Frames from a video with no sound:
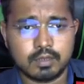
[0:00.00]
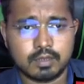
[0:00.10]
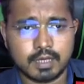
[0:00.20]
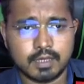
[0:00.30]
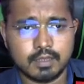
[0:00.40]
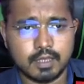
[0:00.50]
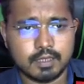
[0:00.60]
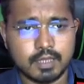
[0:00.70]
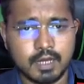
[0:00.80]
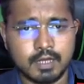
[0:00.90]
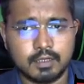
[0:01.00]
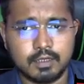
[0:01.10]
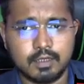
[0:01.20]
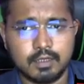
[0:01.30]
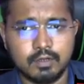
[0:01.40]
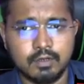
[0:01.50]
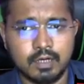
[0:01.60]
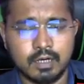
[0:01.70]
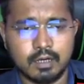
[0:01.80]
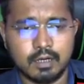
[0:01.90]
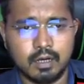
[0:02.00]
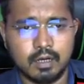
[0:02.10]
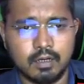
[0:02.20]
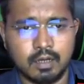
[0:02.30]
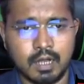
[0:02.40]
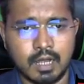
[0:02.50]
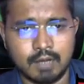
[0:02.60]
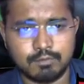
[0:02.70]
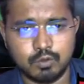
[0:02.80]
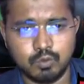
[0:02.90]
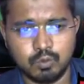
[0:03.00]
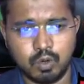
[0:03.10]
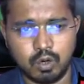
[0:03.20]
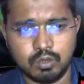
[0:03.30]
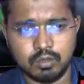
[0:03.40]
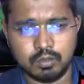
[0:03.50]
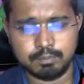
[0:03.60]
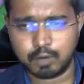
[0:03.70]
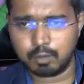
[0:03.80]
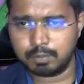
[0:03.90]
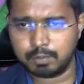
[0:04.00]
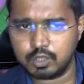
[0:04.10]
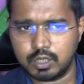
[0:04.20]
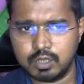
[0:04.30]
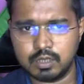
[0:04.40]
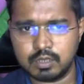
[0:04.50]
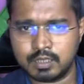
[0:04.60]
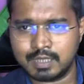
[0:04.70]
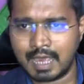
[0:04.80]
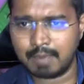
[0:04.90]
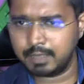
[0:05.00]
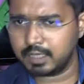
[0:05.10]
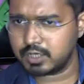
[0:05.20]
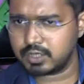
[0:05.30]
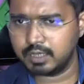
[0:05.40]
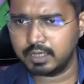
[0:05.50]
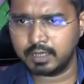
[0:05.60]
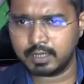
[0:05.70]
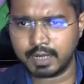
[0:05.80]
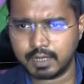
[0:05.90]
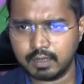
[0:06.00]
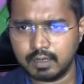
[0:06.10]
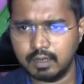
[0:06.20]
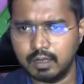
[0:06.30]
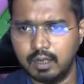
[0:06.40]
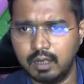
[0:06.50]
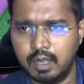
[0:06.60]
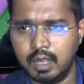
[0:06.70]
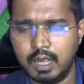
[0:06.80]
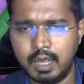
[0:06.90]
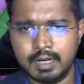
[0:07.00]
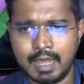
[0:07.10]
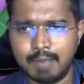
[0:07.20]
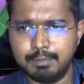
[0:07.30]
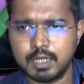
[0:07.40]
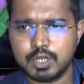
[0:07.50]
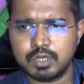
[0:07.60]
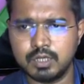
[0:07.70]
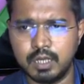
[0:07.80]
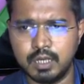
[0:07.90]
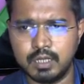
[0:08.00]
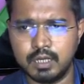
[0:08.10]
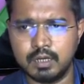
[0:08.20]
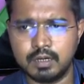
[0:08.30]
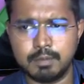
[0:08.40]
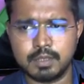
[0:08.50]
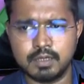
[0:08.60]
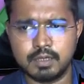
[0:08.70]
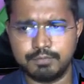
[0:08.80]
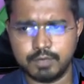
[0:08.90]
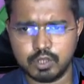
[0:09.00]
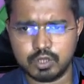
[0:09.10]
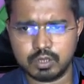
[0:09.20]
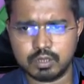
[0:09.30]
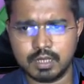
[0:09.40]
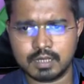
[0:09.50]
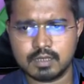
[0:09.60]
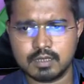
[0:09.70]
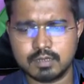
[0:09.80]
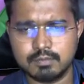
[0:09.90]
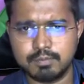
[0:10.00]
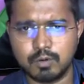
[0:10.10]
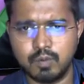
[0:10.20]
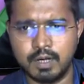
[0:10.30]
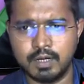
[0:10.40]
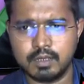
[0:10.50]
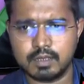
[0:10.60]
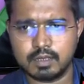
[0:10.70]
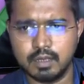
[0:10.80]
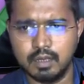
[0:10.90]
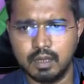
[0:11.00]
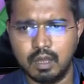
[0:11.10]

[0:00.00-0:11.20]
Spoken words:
The second thing that you'll have to do on the property changes is application area tagging. And application area represent a feature that system provides